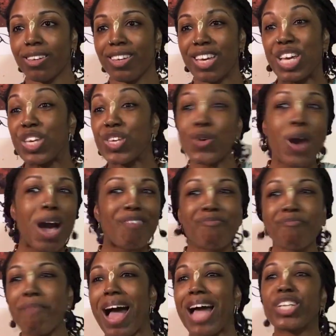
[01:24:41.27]
You have
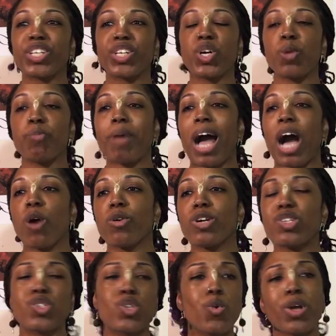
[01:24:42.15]
magical
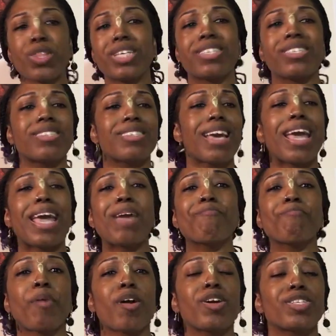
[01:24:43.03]
powers. You are the same
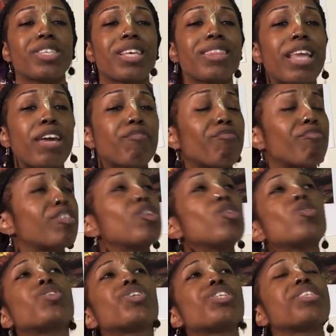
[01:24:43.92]
person that
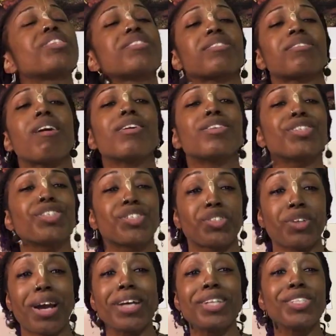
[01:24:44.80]
flew to the sun to
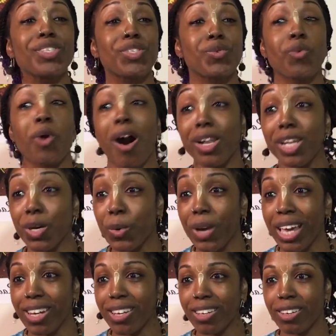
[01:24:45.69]
try and swallow
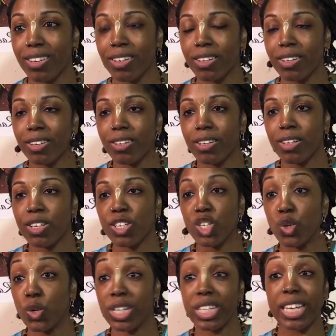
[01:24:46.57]
it.
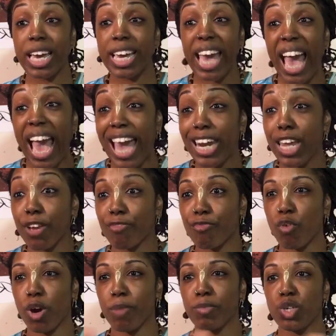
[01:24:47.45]
You can take any
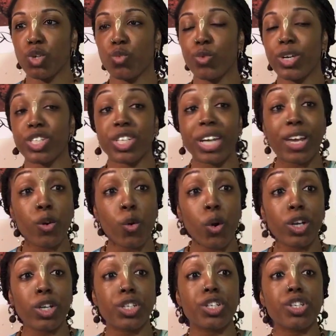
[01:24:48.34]
form you wish in
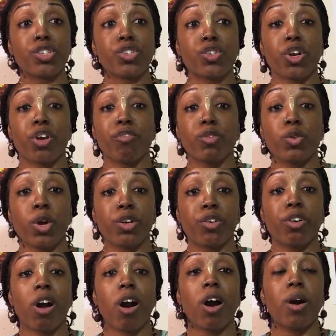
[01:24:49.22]
order to serve Lord
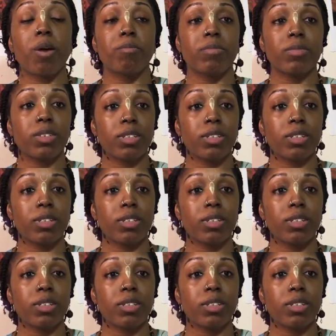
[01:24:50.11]
Ram.